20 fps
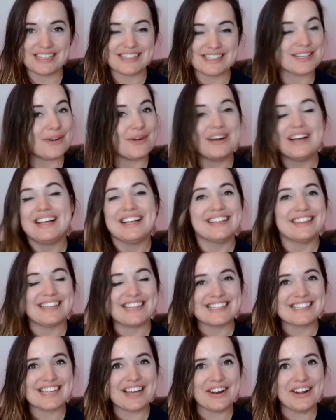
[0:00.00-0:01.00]
So
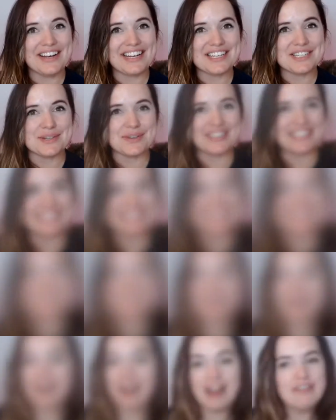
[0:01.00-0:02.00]
let's get on into it.
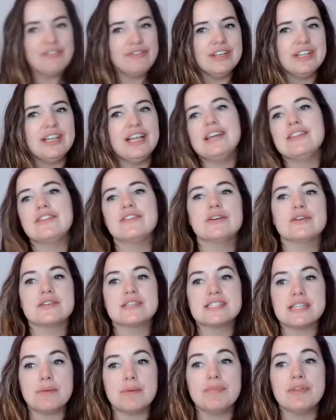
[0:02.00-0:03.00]
I feel like there is
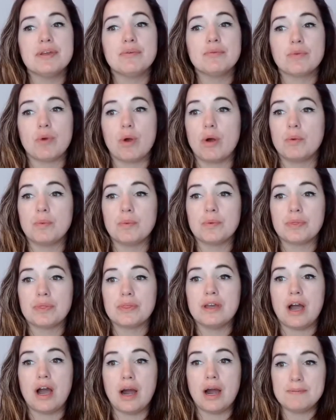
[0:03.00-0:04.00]
something wrong with the
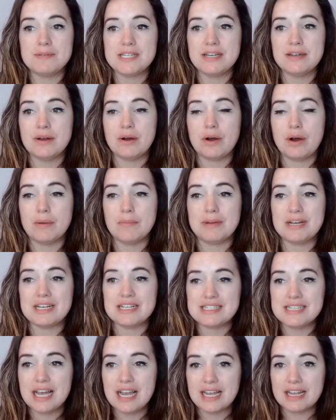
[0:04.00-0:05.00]
opt-in on my
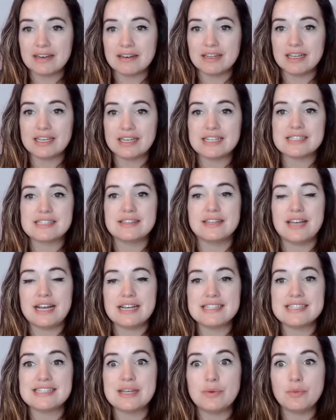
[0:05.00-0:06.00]
site. It gets less
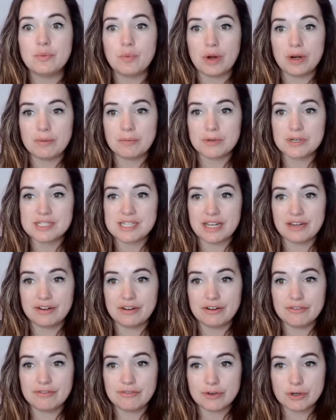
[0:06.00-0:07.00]
than 1%
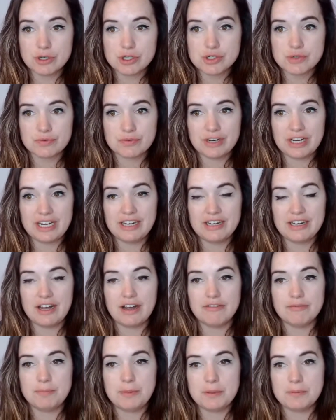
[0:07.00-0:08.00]
conversion rate
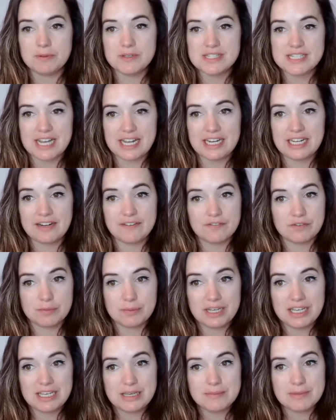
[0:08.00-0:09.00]
of people signing up for my
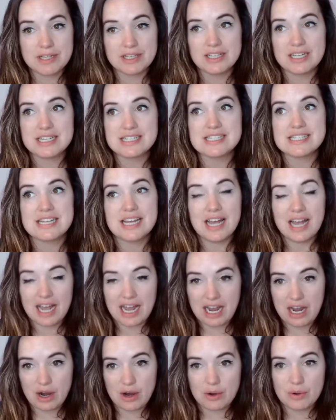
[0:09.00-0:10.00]
email list.
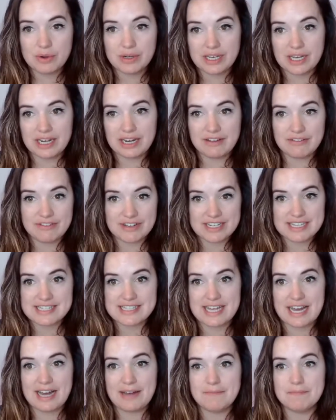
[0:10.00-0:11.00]
How can I fix that?